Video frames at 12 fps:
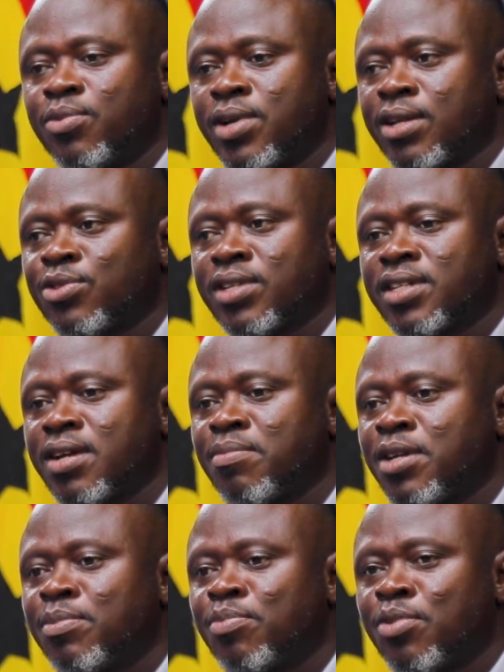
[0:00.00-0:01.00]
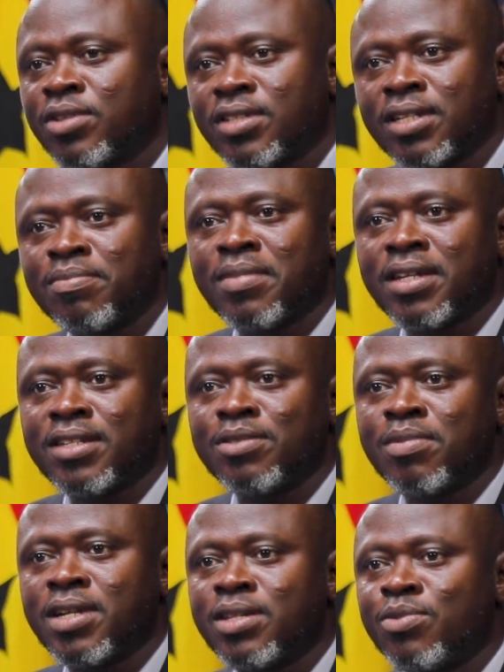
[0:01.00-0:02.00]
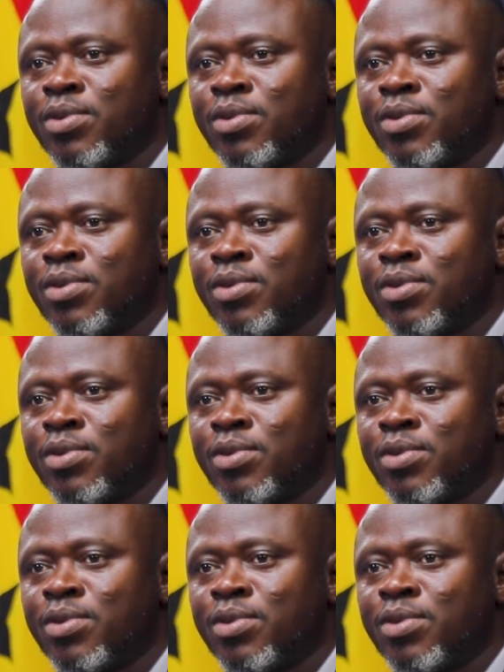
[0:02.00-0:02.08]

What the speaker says: are talking about project management.